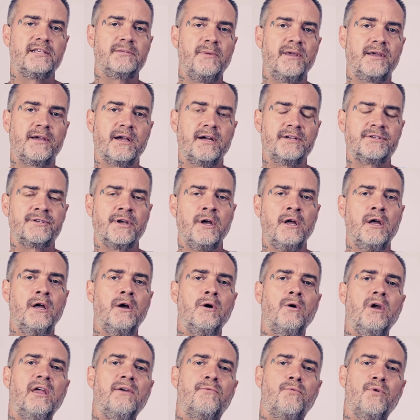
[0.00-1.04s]
is because
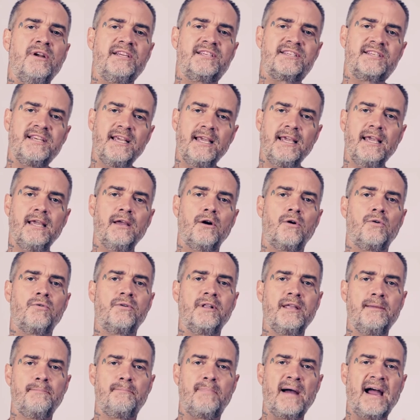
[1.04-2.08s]
if we see
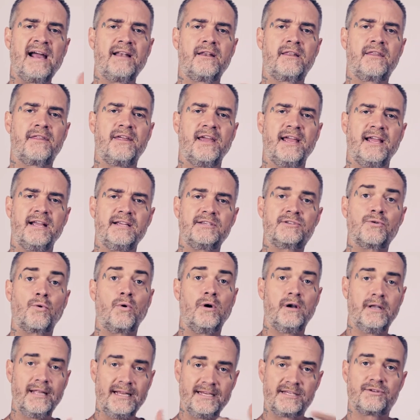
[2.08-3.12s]
only bad things,
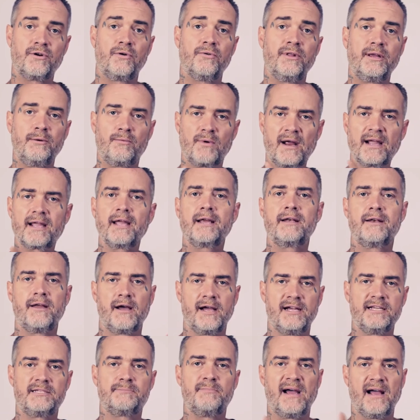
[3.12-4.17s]
or at least only
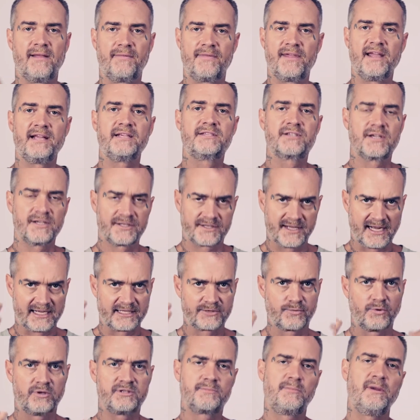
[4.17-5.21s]
recognize bad things, because
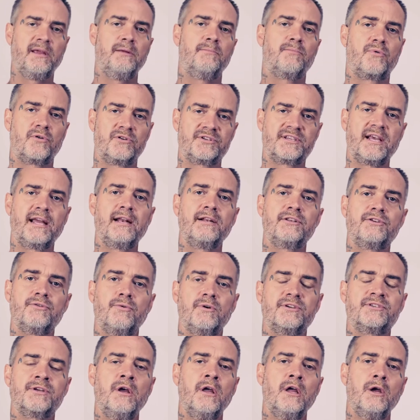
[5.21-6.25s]
that's what's being presented
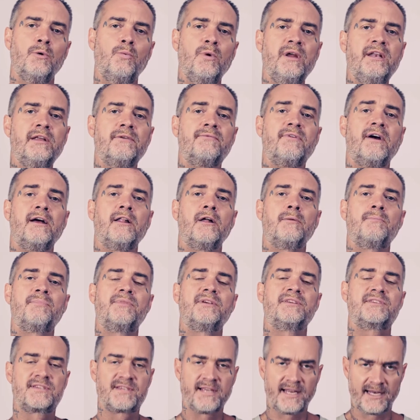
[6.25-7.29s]
to us, we develop
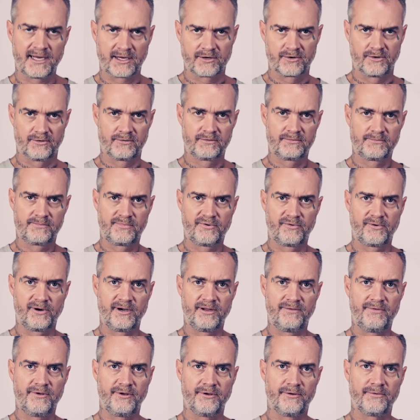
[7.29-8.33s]
the cynical
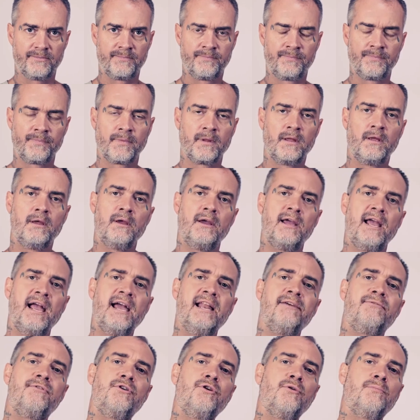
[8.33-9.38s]
point of view.
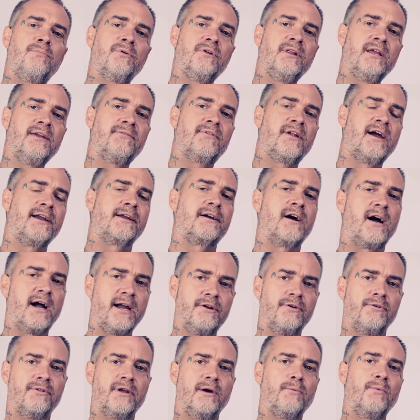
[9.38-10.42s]
And if you believe, like I
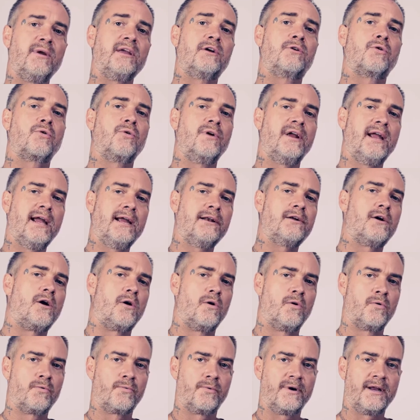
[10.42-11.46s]
do, that we create
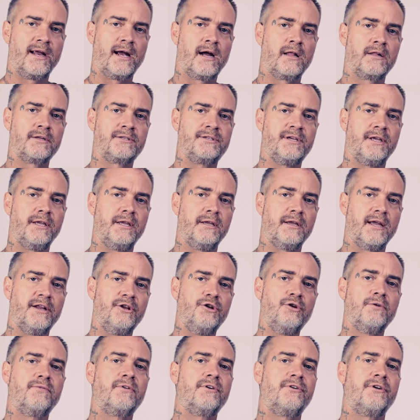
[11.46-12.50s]
our own reality,
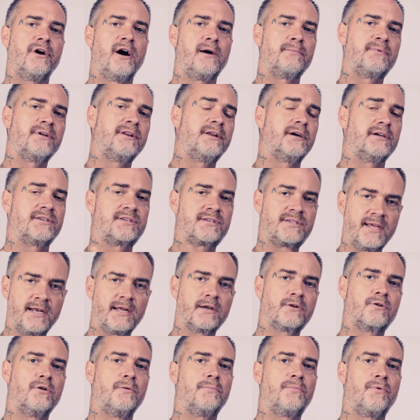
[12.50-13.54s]
and you've adopted a
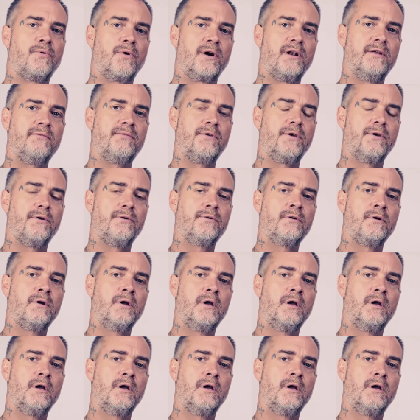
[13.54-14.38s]
cynical point of view,